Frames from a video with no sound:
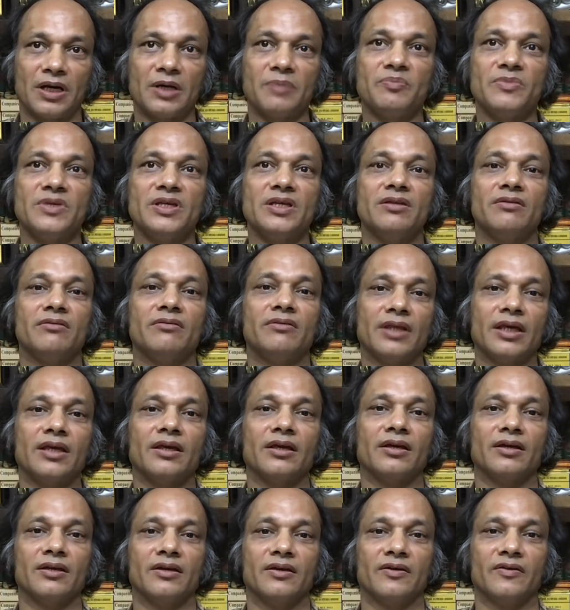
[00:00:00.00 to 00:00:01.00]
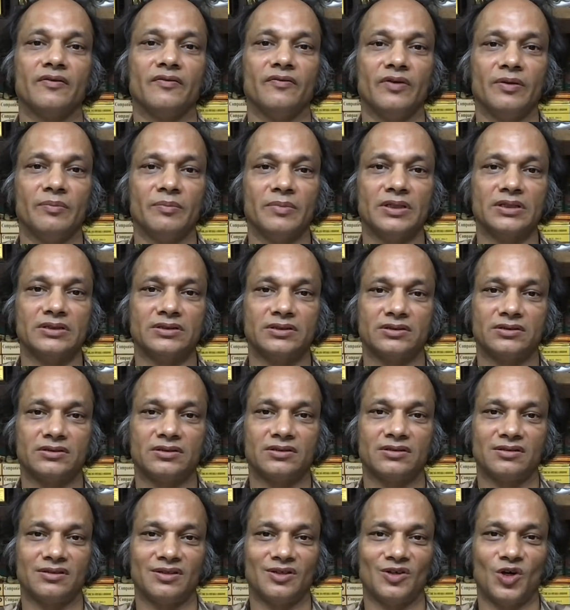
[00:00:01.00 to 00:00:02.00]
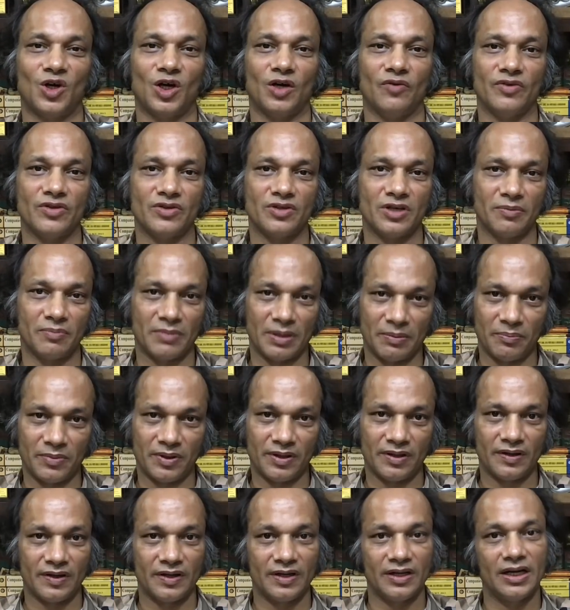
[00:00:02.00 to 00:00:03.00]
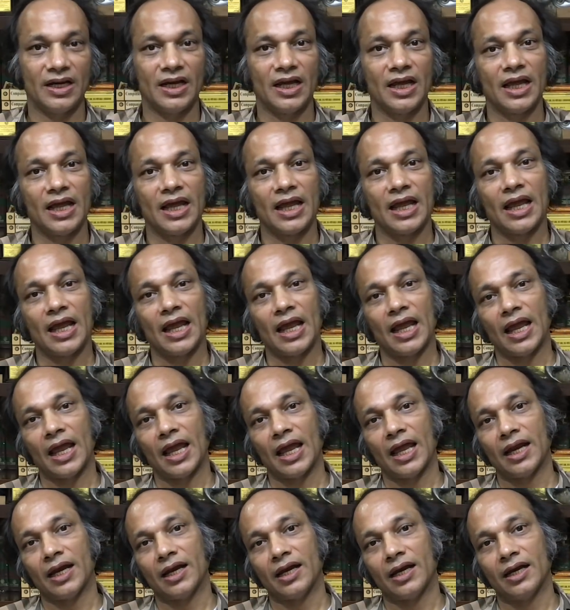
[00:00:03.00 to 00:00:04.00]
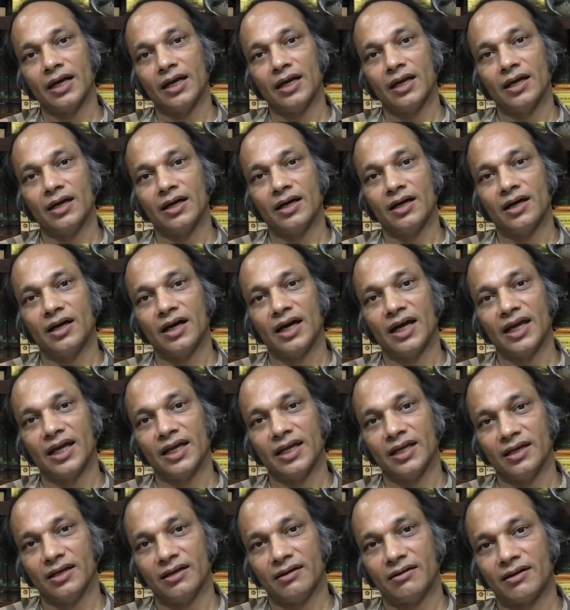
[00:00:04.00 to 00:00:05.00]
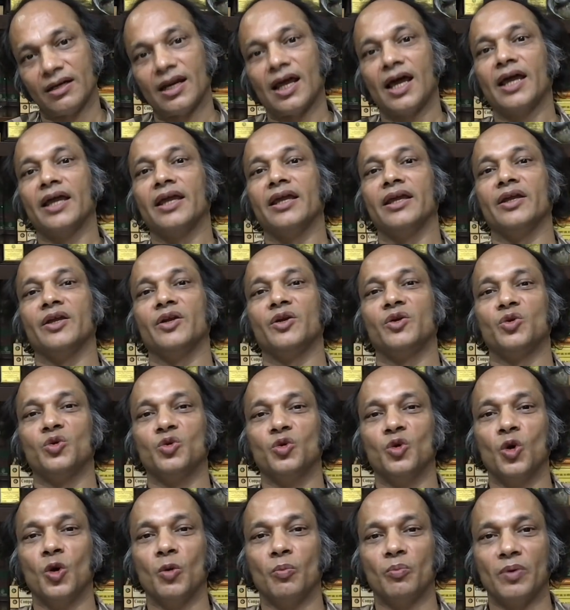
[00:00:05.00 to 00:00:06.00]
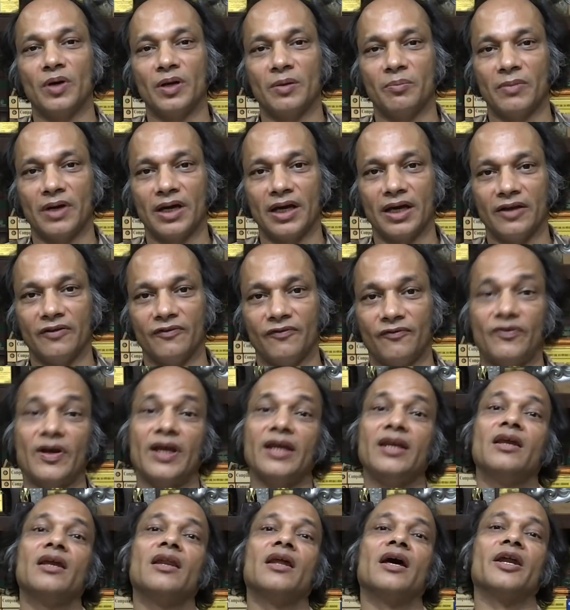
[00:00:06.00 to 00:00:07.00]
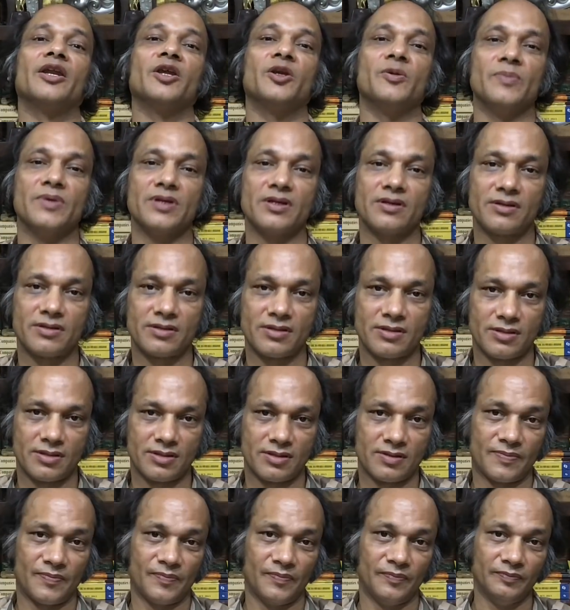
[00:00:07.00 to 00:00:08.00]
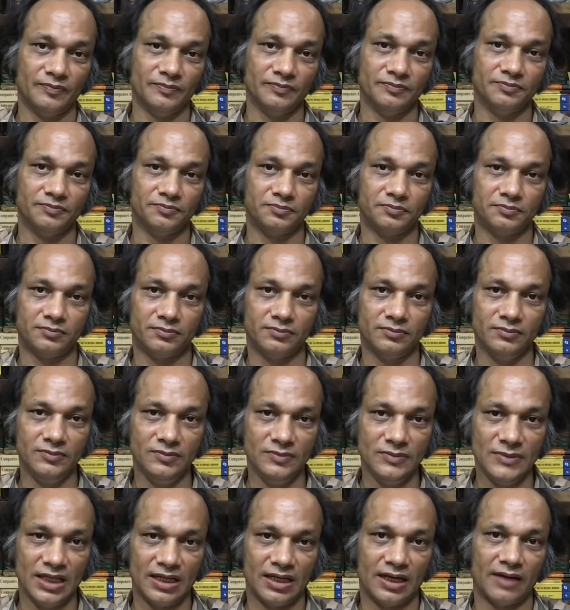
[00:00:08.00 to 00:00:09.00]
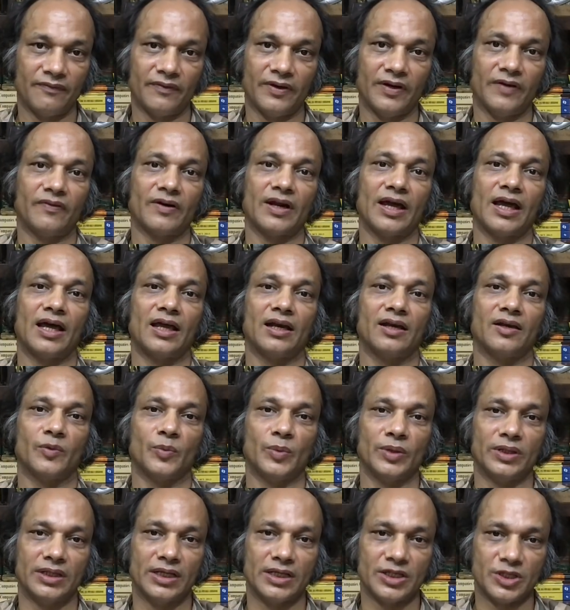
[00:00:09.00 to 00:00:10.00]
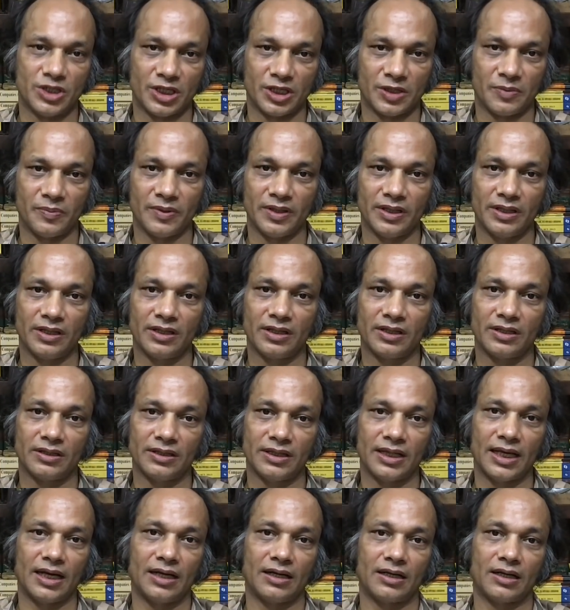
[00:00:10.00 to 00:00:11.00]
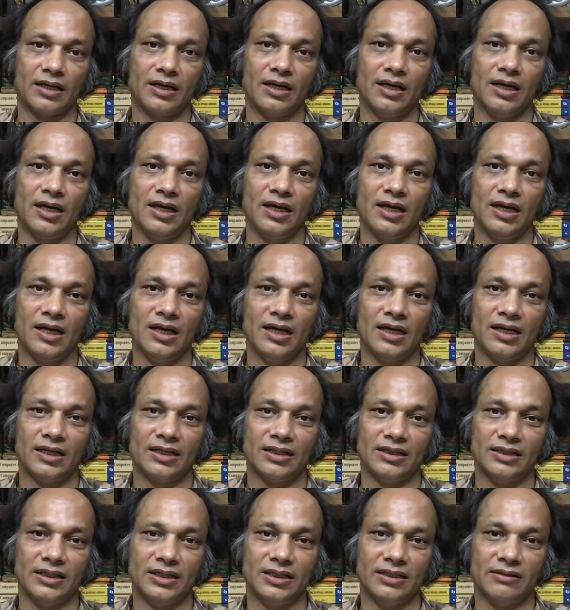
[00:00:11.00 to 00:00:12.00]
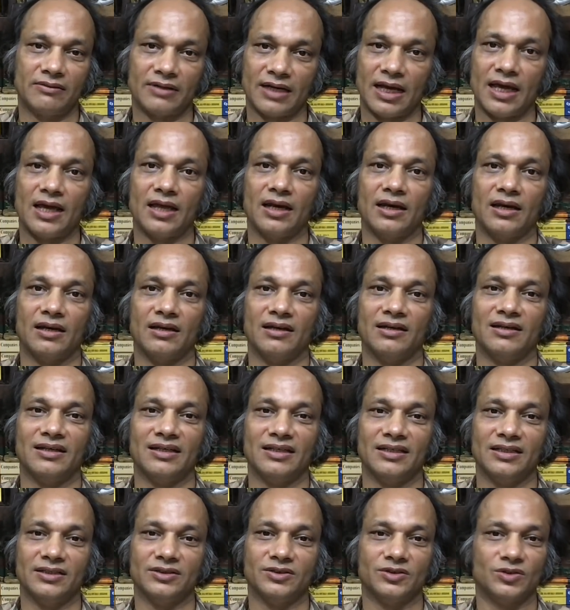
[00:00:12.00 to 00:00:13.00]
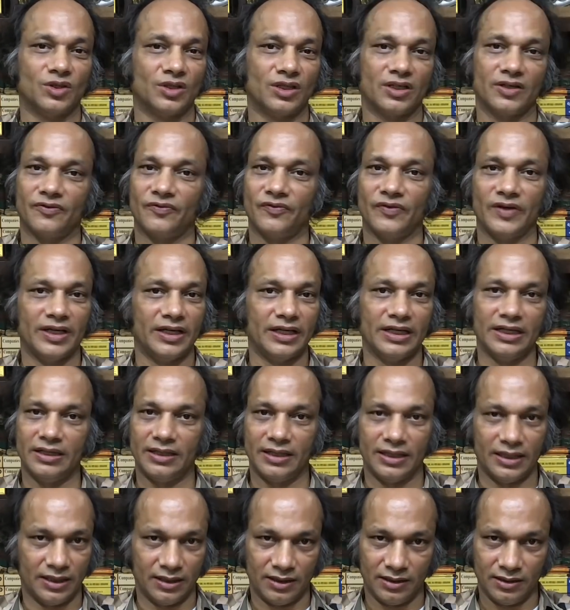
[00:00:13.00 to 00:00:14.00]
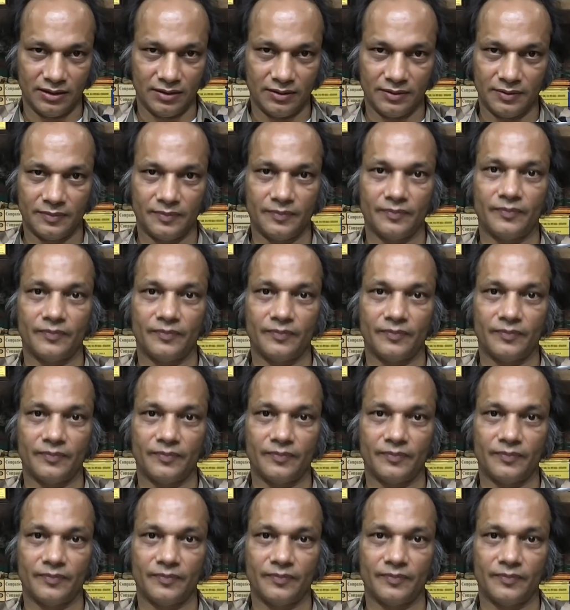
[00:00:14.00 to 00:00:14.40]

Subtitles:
Paramjit Singh, we must always remember. And I try to open my final arguments in every trial with that judgment, that the trial is not a fairy tale.